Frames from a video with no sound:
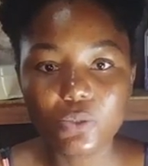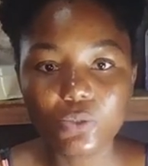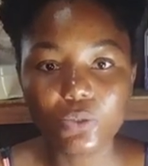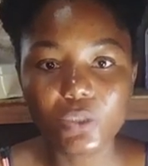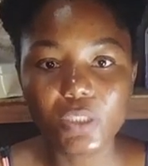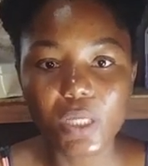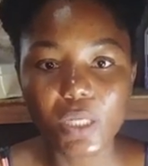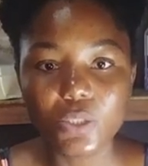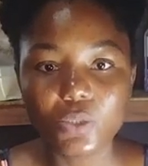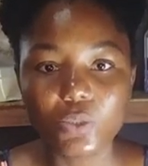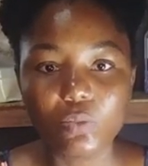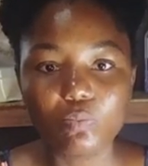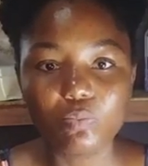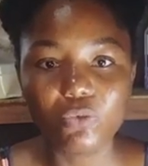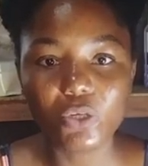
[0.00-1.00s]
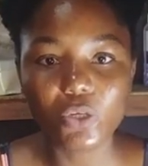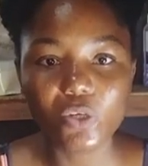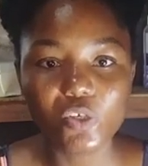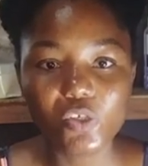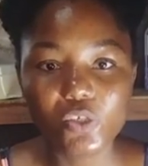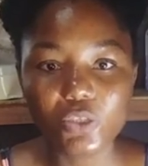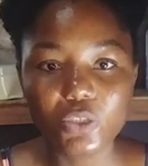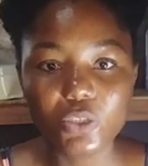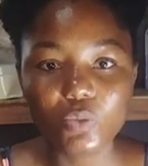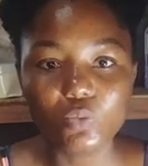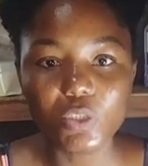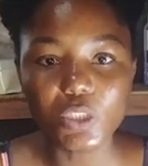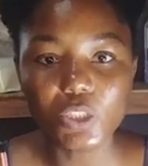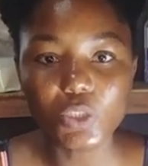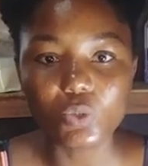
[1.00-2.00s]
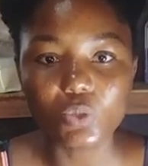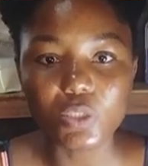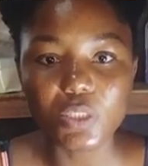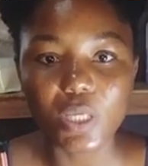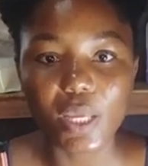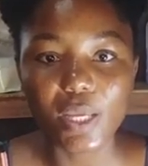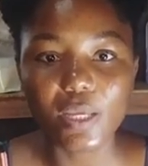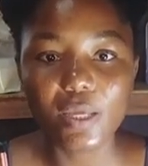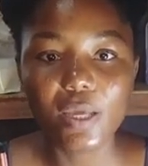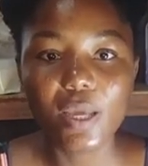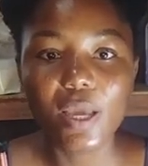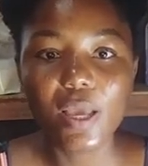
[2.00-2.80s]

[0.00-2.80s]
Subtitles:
so there are some precautions we need to take.